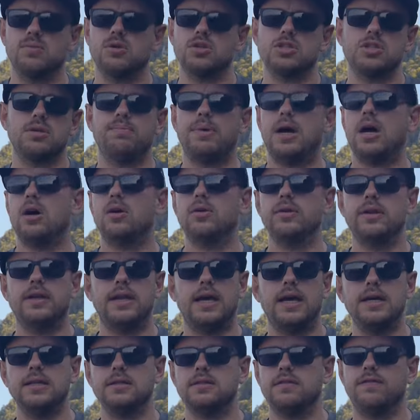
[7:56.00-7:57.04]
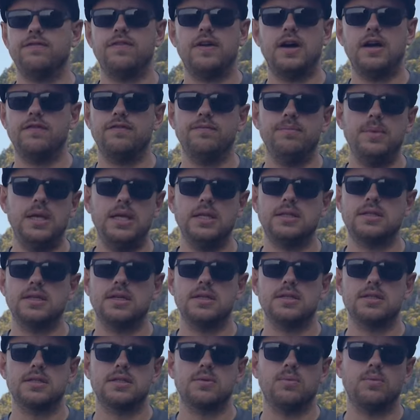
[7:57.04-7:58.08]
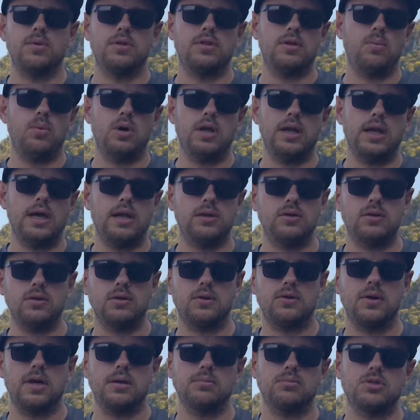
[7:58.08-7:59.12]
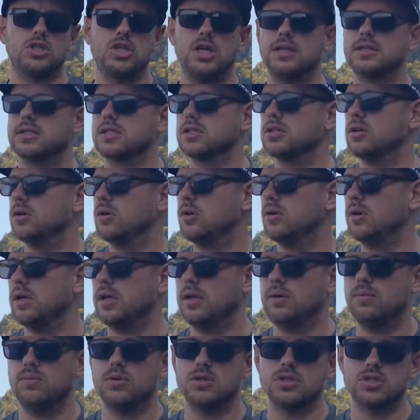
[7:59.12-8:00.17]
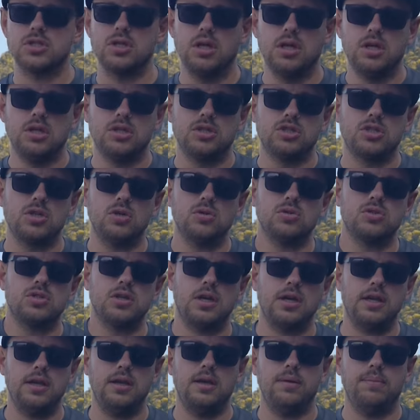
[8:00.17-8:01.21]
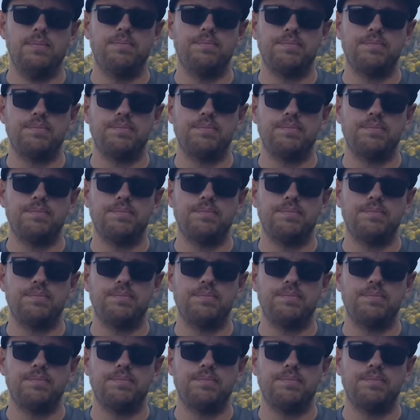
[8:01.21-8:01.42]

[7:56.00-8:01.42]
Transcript: was about 95 meters with a 100 gram jig, so it was totally